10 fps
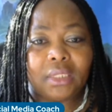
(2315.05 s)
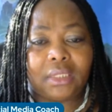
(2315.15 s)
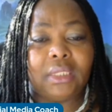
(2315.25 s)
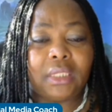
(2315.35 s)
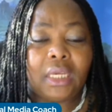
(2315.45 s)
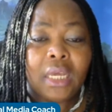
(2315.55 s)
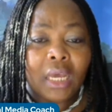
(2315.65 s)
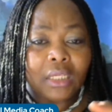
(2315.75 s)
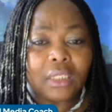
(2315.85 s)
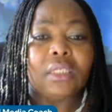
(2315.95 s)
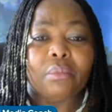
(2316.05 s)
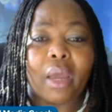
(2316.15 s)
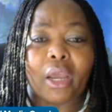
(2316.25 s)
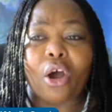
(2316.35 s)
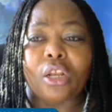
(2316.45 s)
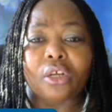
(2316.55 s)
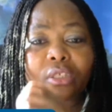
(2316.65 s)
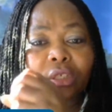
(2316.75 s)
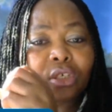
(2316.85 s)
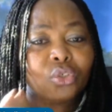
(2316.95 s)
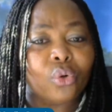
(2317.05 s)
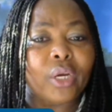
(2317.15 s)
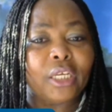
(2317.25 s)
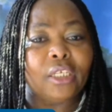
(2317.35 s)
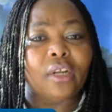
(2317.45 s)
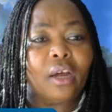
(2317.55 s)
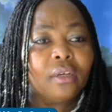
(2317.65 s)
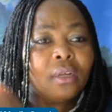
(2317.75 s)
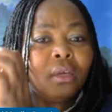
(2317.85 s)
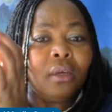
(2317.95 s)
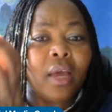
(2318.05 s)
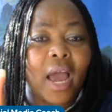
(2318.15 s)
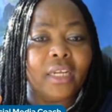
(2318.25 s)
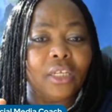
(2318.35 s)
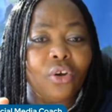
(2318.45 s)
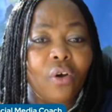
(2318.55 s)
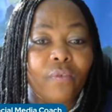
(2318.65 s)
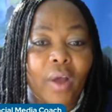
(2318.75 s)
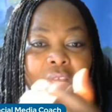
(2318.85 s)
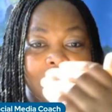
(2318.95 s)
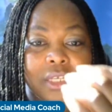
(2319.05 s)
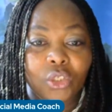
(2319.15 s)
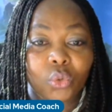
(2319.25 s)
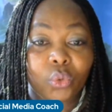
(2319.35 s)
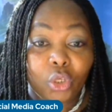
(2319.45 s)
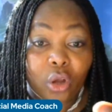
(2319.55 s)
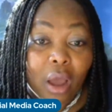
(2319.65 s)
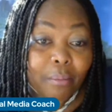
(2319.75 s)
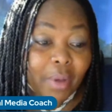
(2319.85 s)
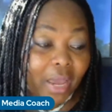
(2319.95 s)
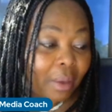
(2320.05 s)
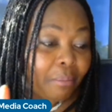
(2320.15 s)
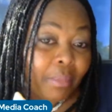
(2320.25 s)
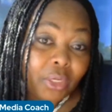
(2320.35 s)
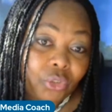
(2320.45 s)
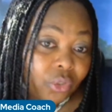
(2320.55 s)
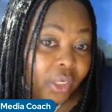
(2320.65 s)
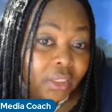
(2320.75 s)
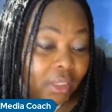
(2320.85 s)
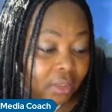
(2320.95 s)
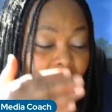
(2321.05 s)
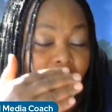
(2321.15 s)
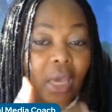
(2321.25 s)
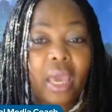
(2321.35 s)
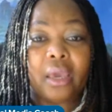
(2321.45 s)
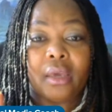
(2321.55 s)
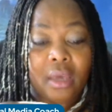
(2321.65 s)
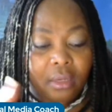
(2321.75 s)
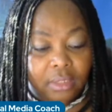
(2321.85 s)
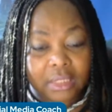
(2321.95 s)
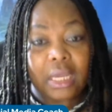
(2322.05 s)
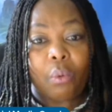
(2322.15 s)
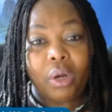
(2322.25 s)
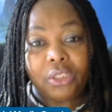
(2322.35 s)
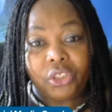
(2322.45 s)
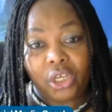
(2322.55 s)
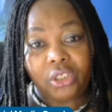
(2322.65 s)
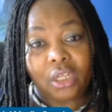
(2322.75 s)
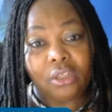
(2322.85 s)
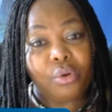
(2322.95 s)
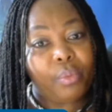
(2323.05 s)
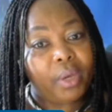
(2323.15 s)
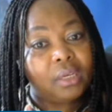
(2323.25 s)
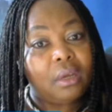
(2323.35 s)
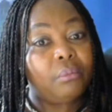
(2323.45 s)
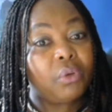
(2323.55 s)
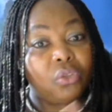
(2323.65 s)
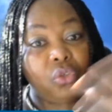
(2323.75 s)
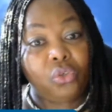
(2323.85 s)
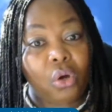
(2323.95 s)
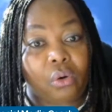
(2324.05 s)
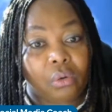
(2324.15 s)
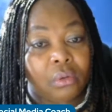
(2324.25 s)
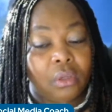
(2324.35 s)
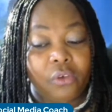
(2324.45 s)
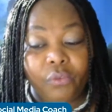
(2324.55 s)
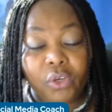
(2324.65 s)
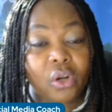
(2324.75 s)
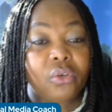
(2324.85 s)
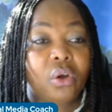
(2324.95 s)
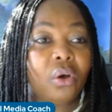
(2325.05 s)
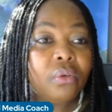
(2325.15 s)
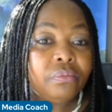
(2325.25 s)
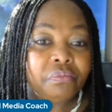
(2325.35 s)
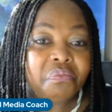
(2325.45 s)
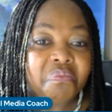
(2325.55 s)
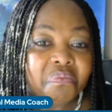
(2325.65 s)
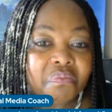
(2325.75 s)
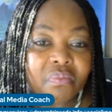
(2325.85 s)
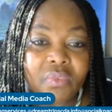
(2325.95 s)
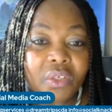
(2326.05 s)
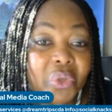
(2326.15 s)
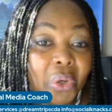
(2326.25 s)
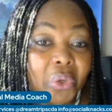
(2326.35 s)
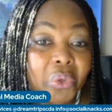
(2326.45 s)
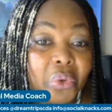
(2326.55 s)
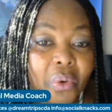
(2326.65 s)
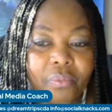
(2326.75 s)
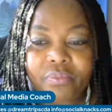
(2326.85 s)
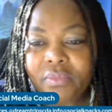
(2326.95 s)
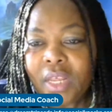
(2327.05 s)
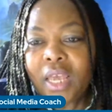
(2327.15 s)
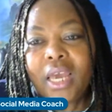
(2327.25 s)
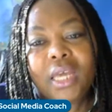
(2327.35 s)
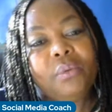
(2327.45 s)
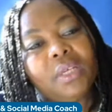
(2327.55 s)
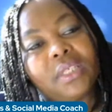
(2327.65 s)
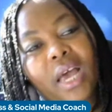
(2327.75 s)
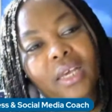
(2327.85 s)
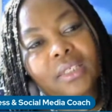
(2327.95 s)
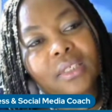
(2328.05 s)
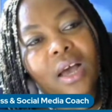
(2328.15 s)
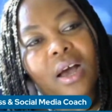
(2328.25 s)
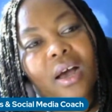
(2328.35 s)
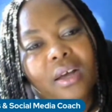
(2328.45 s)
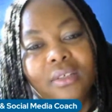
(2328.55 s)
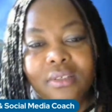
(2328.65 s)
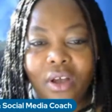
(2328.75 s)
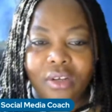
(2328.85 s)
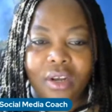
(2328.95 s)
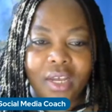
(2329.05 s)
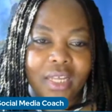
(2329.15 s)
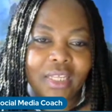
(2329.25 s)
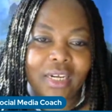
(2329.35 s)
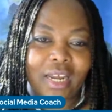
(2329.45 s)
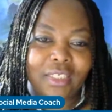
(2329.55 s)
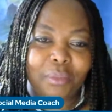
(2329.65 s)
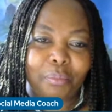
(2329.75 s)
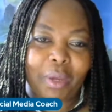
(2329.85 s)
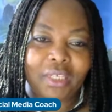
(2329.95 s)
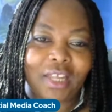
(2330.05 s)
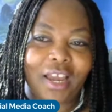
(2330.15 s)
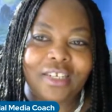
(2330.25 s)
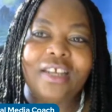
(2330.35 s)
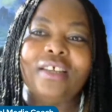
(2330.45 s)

this is it. This is my colors. It's already done. Hand it over. They do. You come back and measure it and say, okay, this I want change a little bit. Because if you don't know, you don't know. Anyways, guys, it's gone longer than I expected.